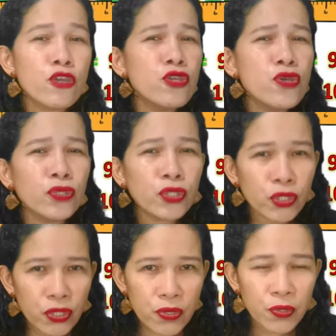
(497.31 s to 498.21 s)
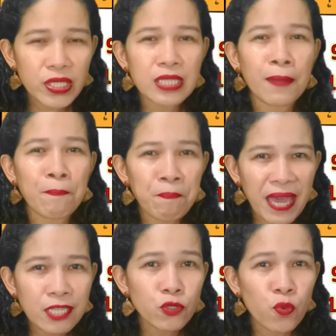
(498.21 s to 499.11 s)
you choose the
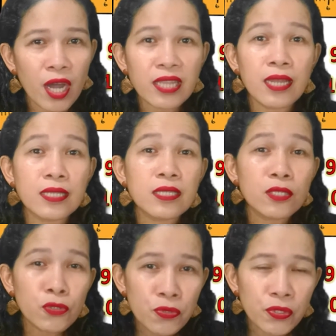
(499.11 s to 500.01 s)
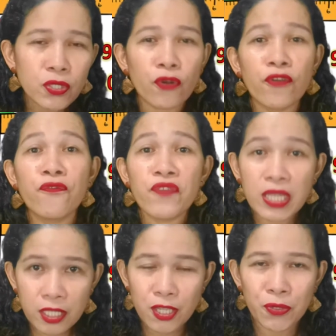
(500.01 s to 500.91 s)
best one that suits or
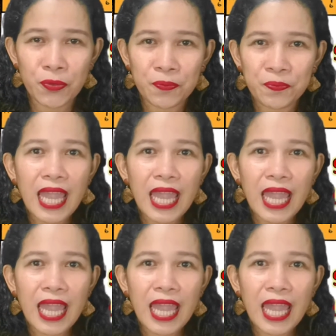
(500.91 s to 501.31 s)
fits you.